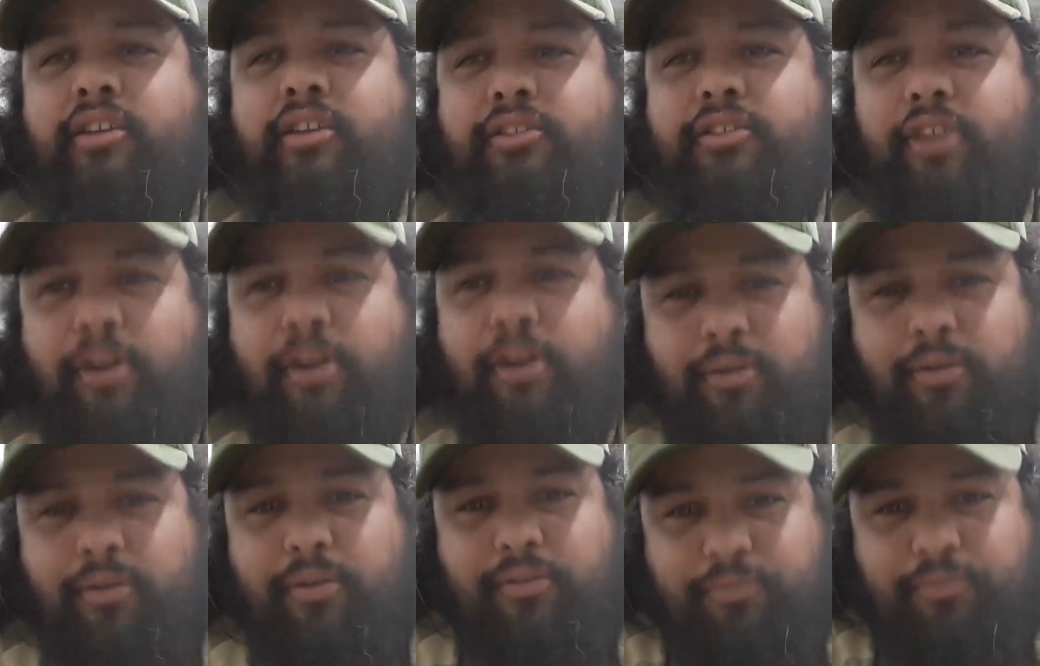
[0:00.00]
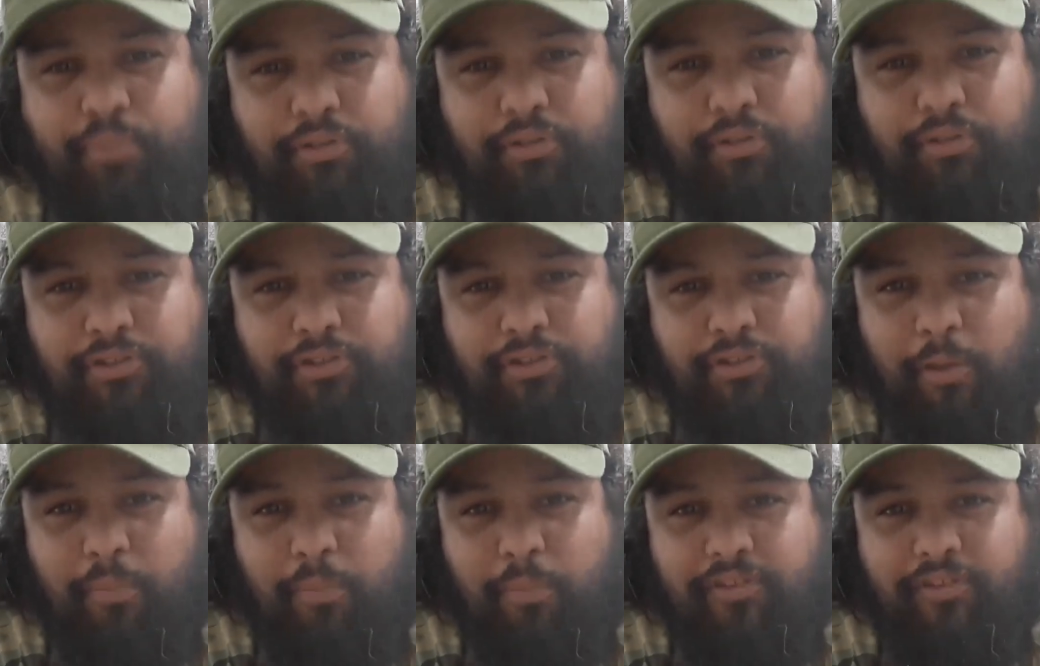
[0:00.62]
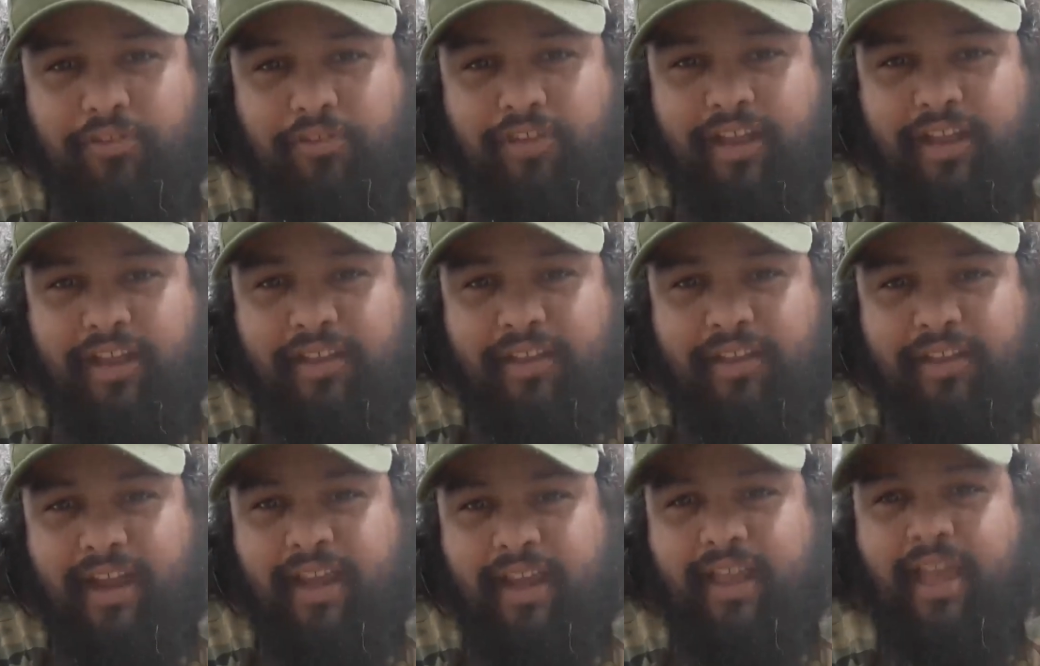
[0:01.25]
Don't
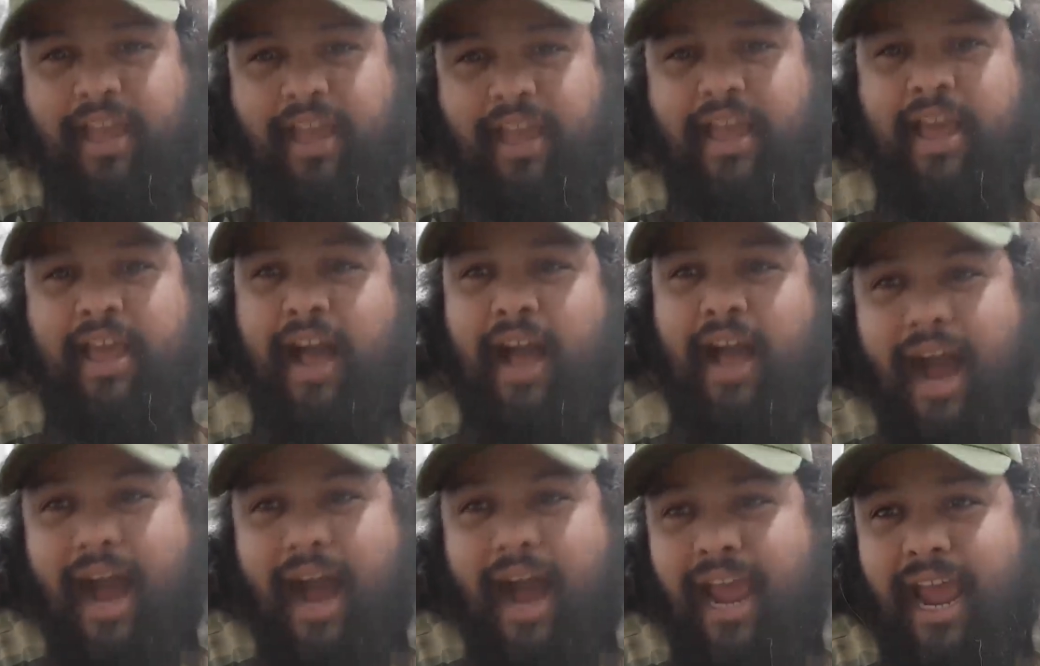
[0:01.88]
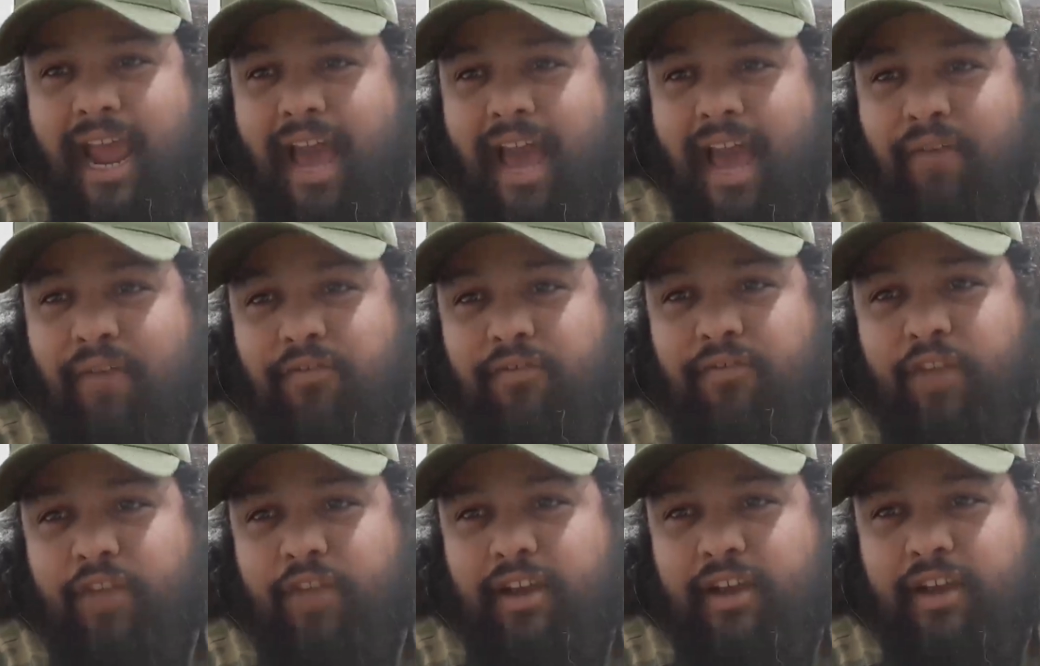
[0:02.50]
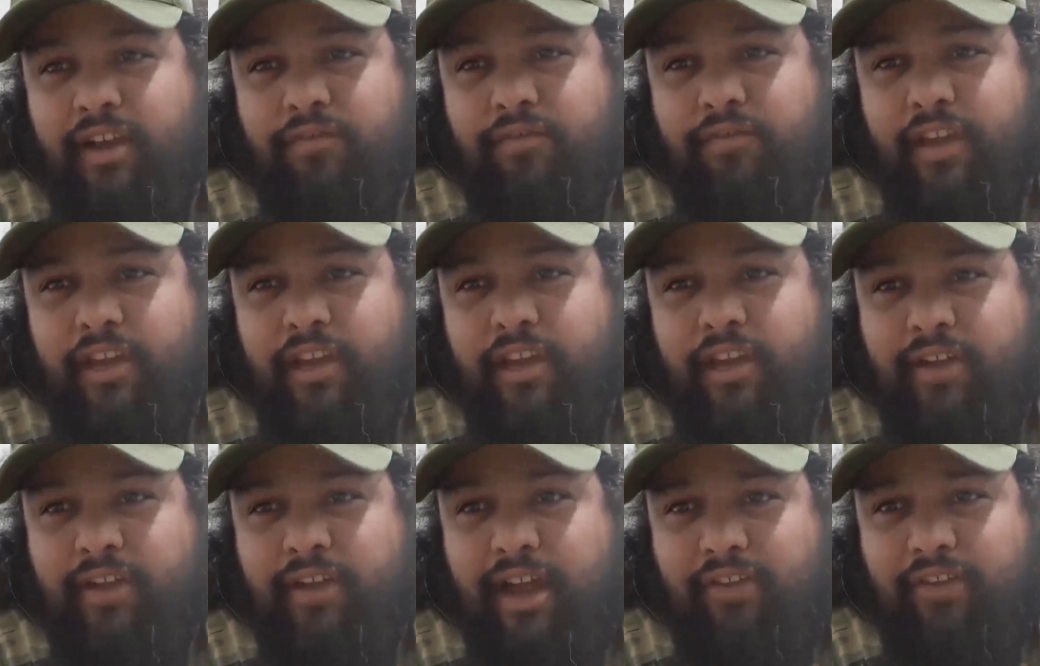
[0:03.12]
pretend like I haven't fucking
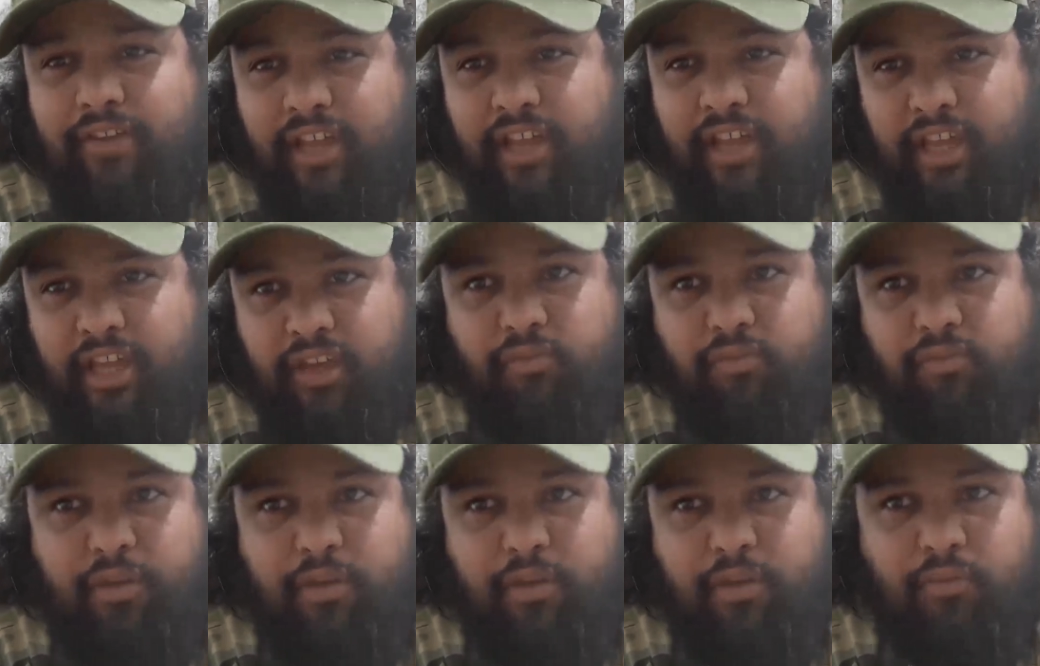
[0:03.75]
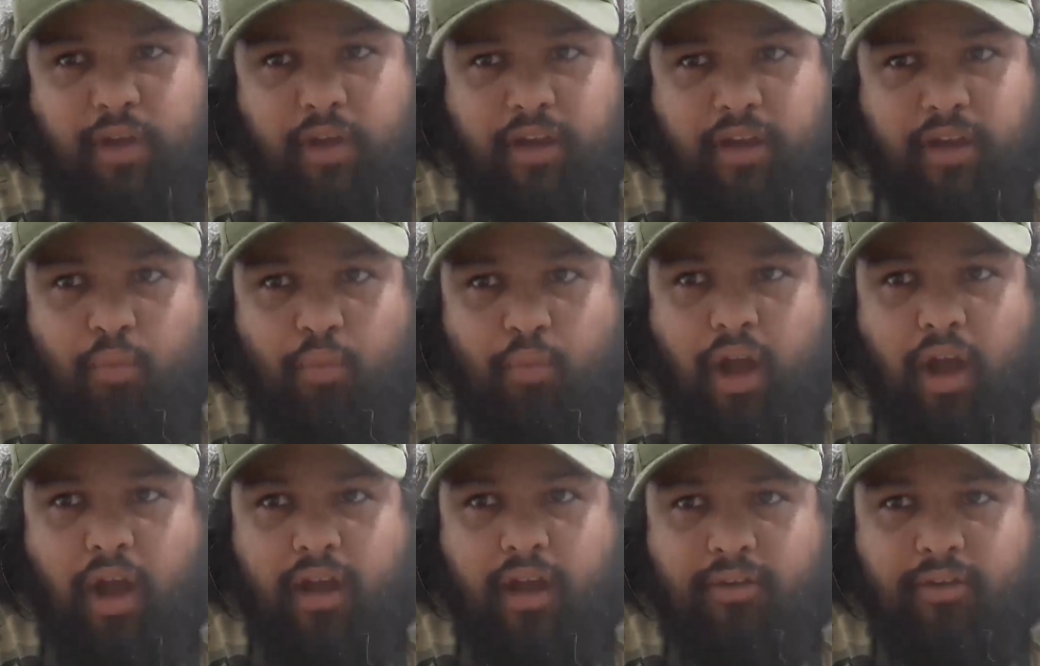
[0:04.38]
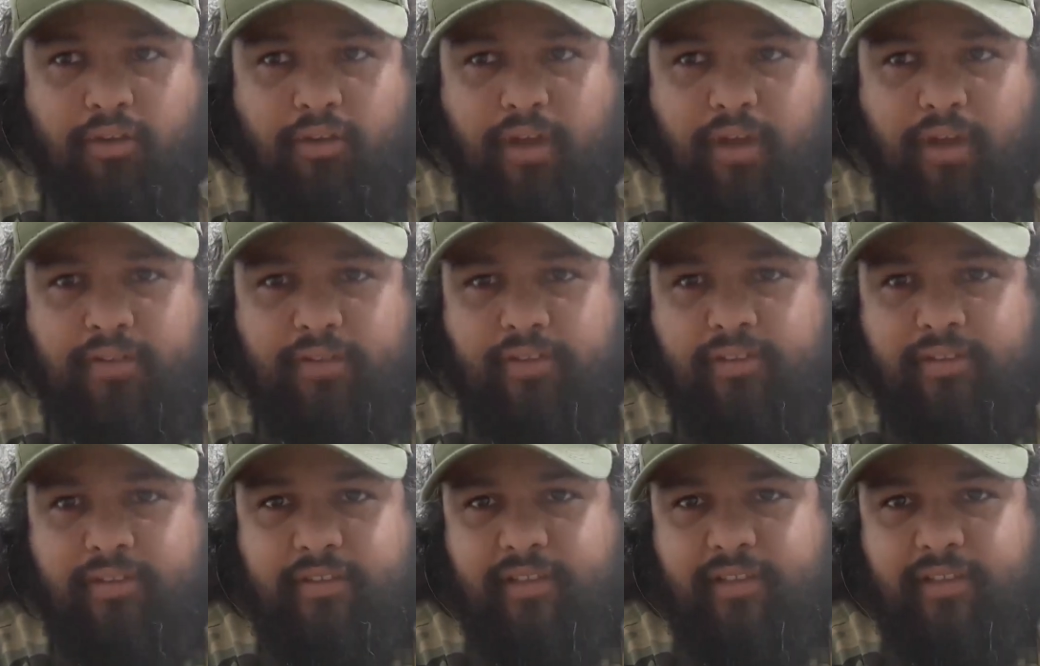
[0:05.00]
figured out that you've been walking around
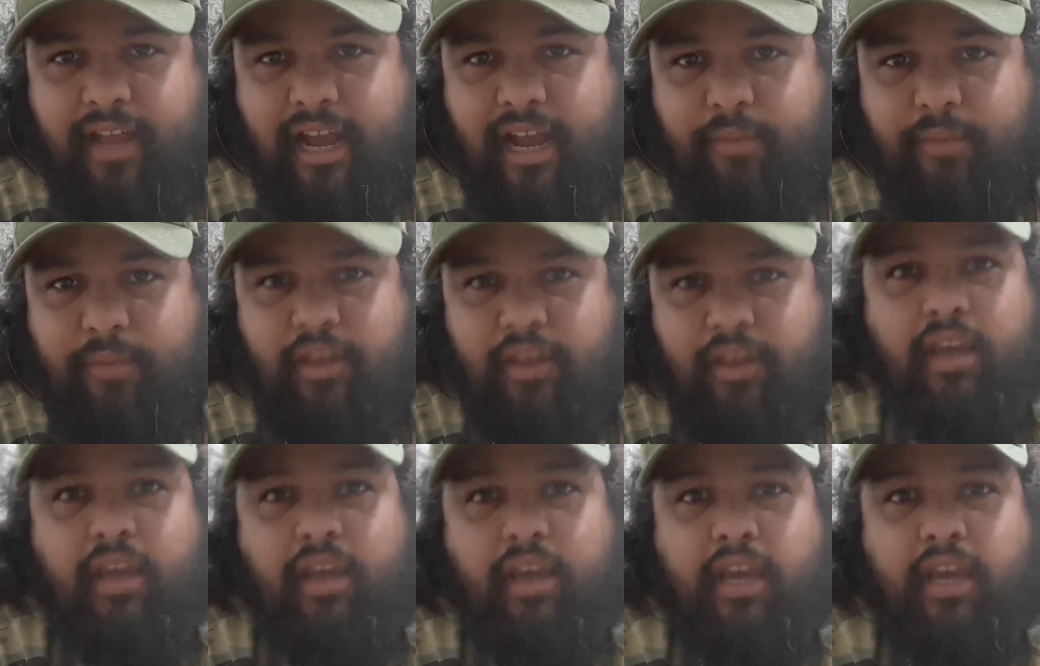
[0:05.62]
the slabs.